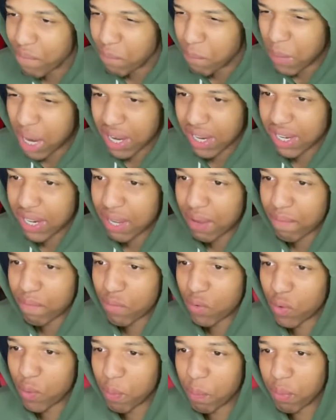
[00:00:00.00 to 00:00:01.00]
My damn
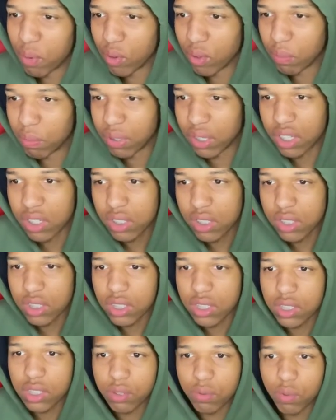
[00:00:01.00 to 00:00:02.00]
phone broke, but let's get
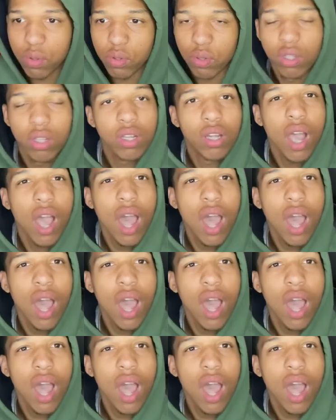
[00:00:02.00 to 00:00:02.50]
this shit rolling.